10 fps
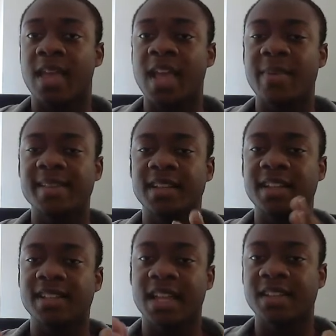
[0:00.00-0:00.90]
And basically
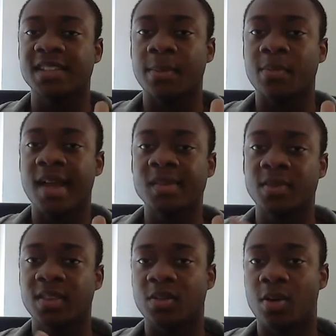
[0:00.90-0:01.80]
just kind of summarize
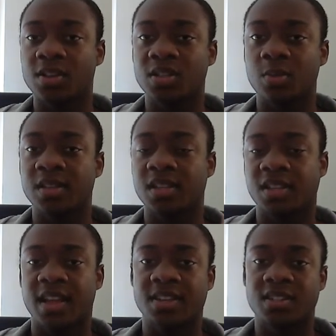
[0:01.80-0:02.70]
what the question was, the
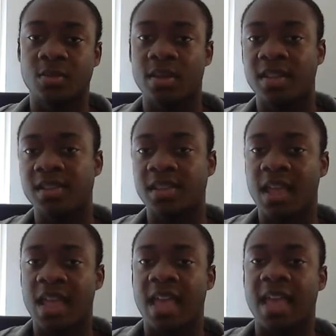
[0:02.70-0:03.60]
discussion was,
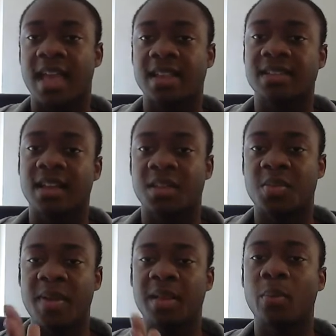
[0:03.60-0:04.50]
and
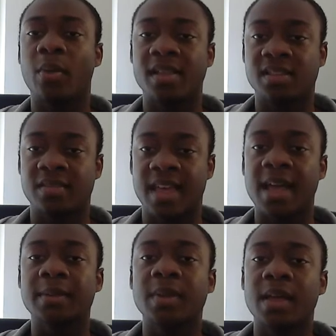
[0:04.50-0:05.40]
the main point of
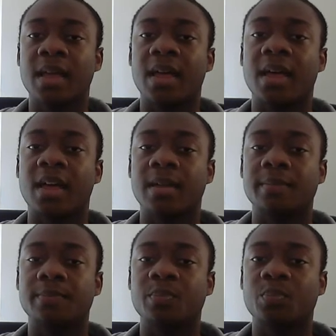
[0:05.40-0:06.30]
that.
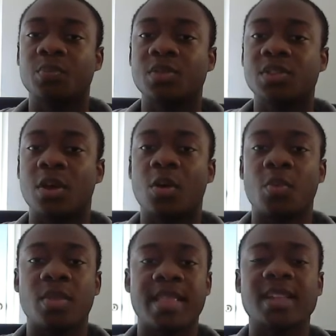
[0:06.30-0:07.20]

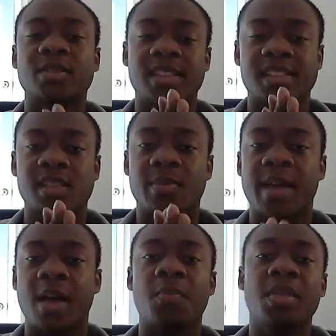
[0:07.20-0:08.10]
So that's what this is
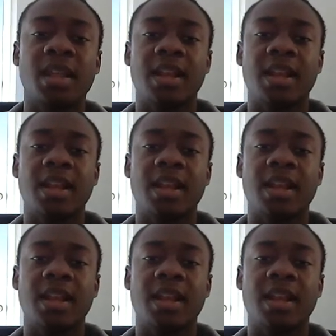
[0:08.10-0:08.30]
about.